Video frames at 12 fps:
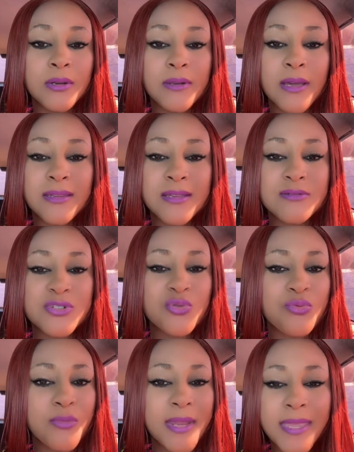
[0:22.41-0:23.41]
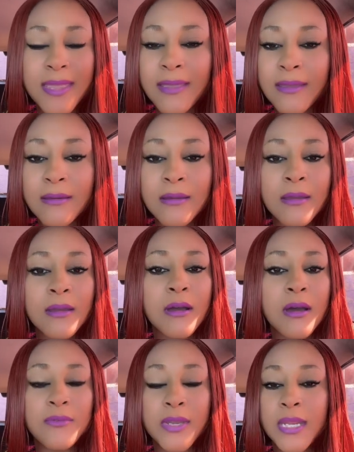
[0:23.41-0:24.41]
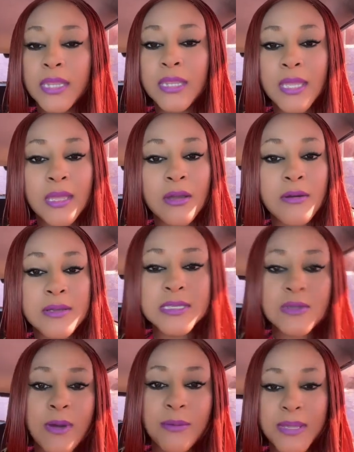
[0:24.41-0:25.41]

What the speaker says: that there is no rigging of anything or so on.